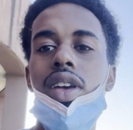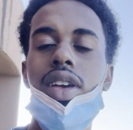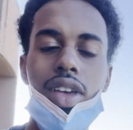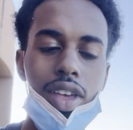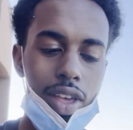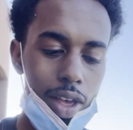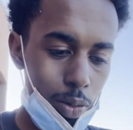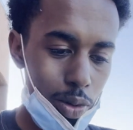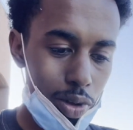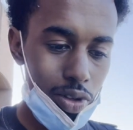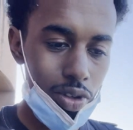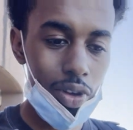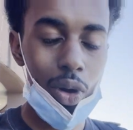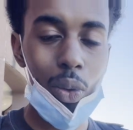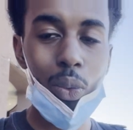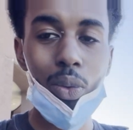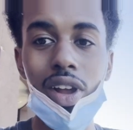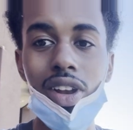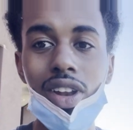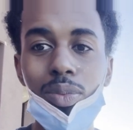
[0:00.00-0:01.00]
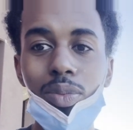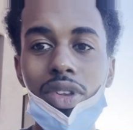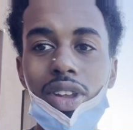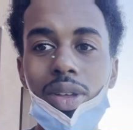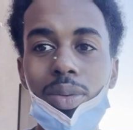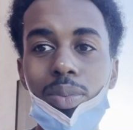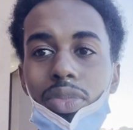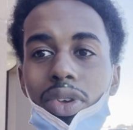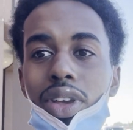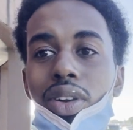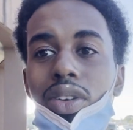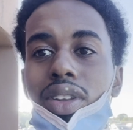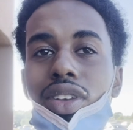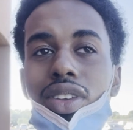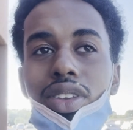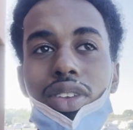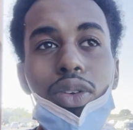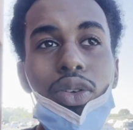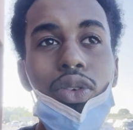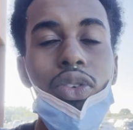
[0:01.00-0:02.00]
And we so random in the building,
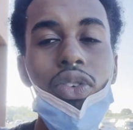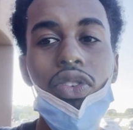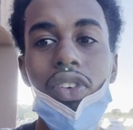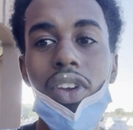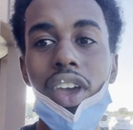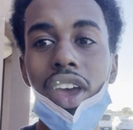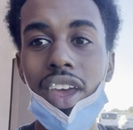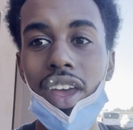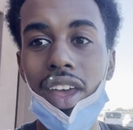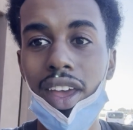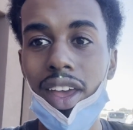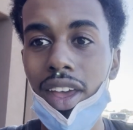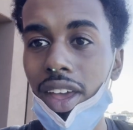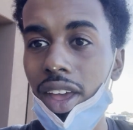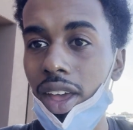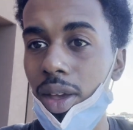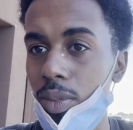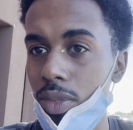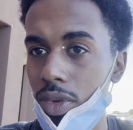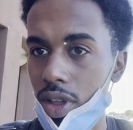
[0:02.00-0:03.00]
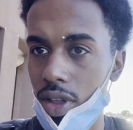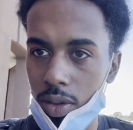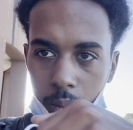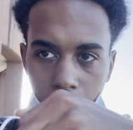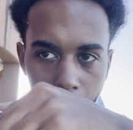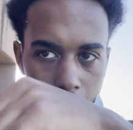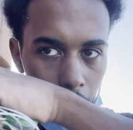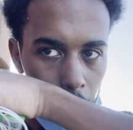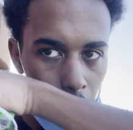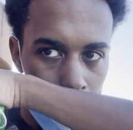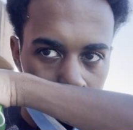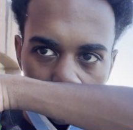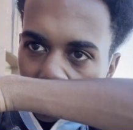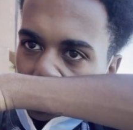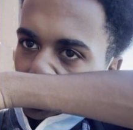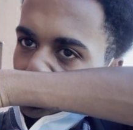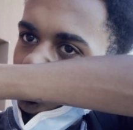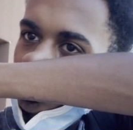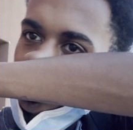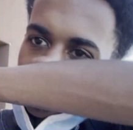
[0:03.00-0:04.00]
you fab me. Oh, what's that?
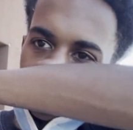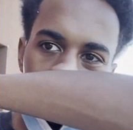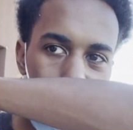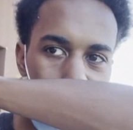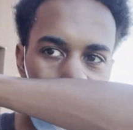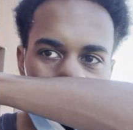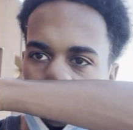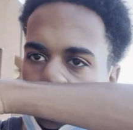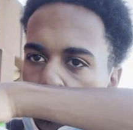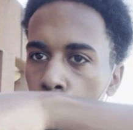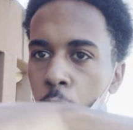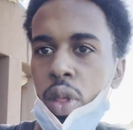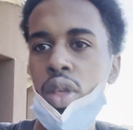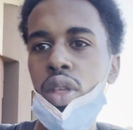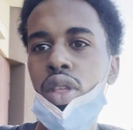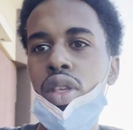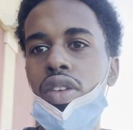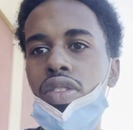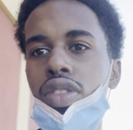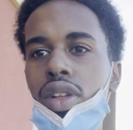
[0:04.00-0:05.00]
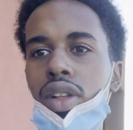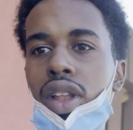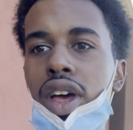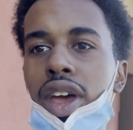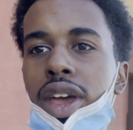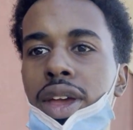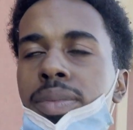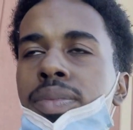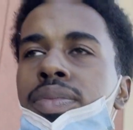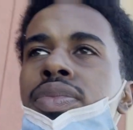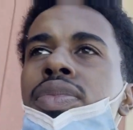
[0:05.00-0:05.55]
Oh, that's the light.